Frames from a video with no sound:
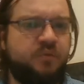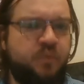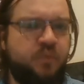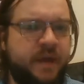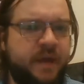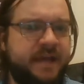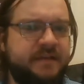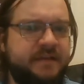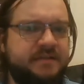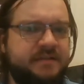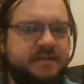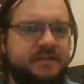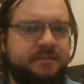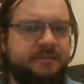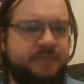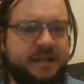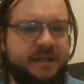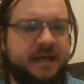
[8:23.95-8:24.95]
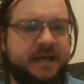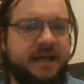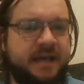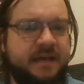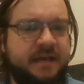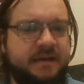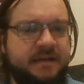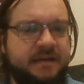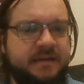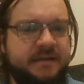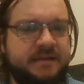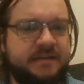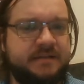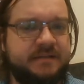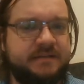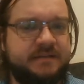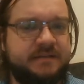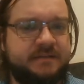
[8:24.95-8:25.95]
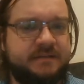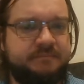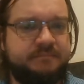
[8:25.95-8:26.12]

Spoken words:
ways to play is